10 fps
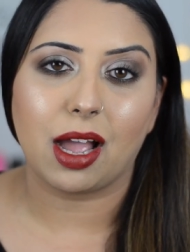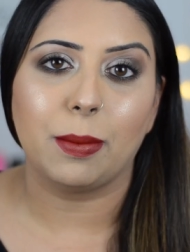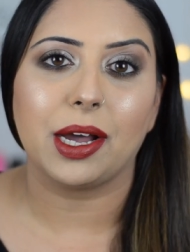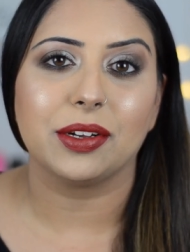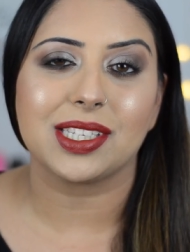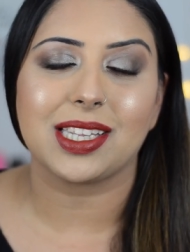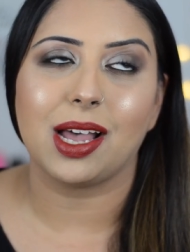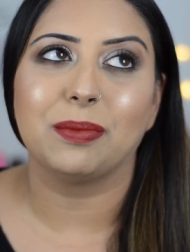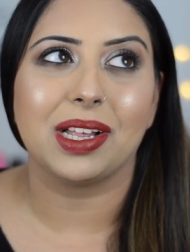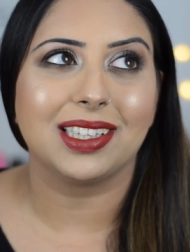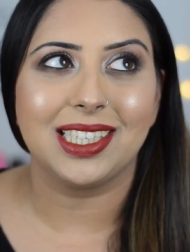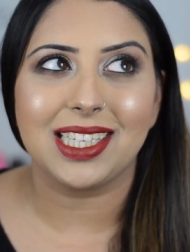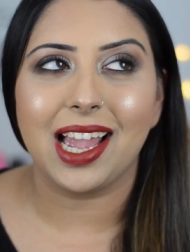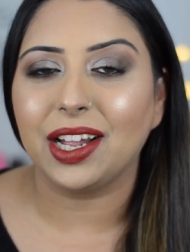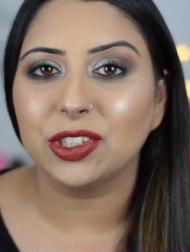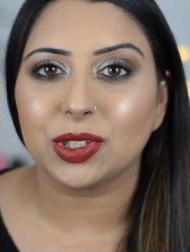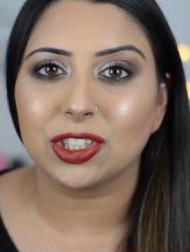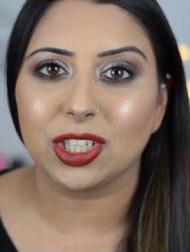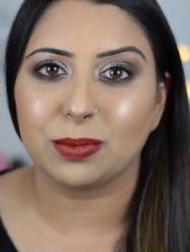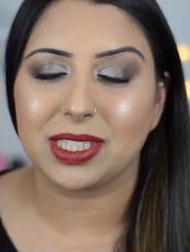about some Lisa Eldridge
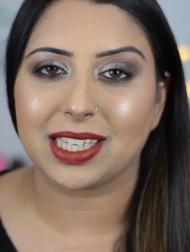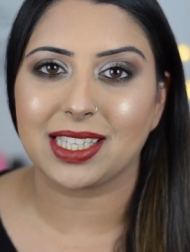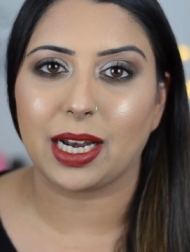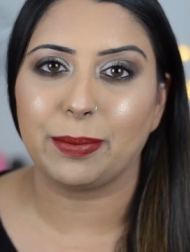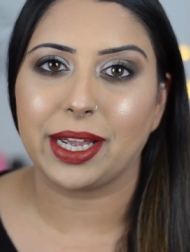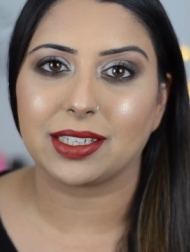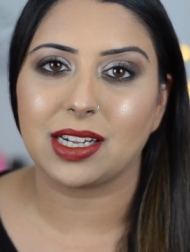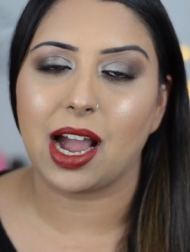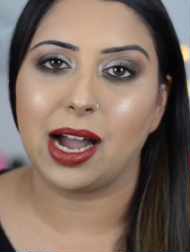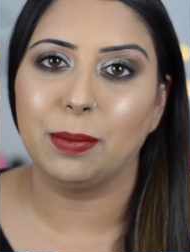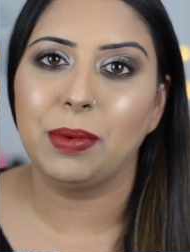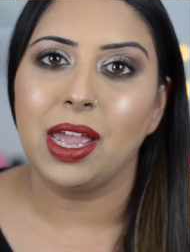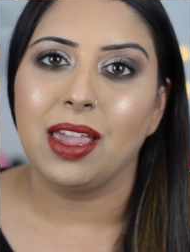lipsticks that I picked up.